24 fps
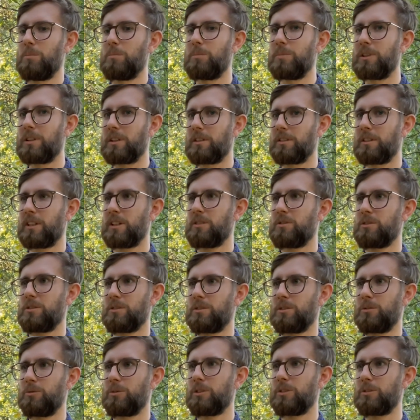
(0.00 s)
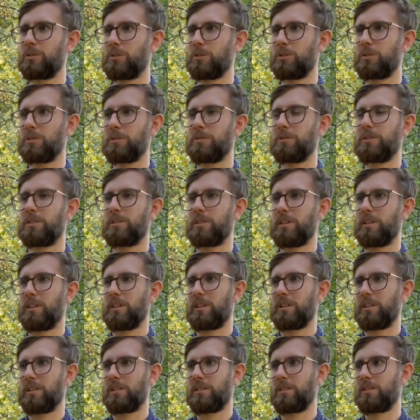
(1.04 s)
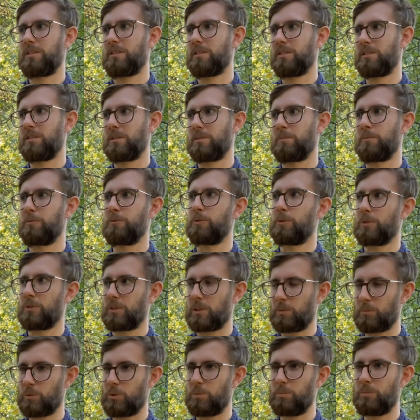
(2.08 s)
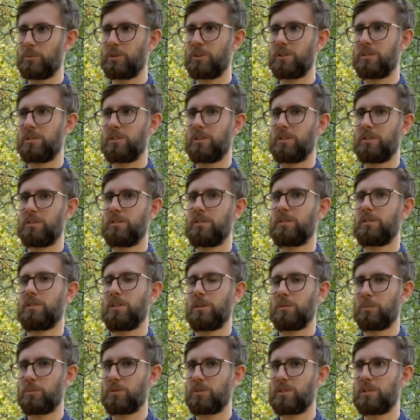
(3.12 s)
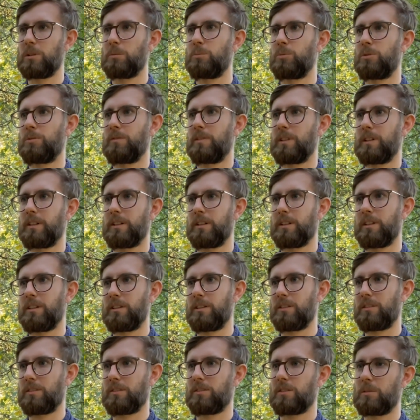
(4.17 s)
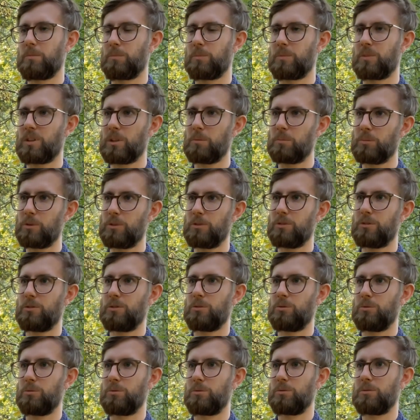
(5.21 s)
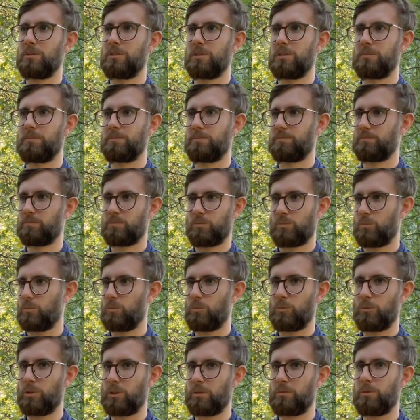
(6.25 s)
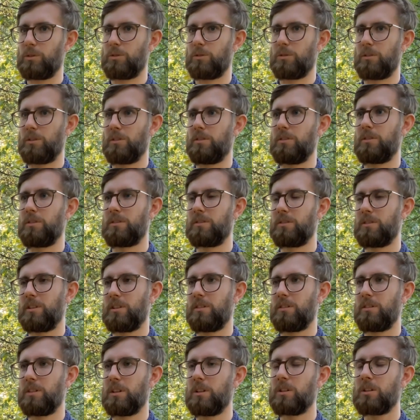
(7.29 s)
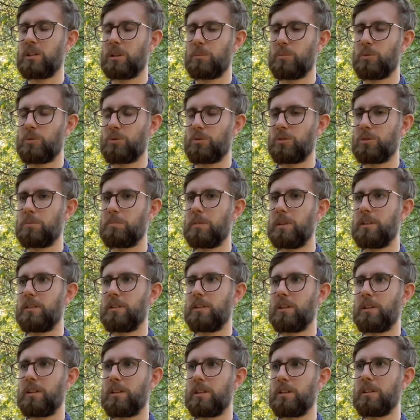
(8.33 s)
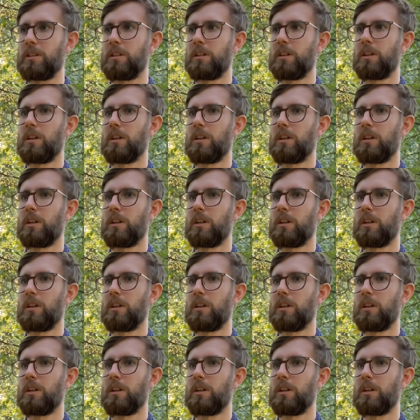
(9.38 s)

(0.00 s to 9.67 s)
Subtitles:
being nature reserves, and for some communities still providing some timber to yeah, as an income source basically.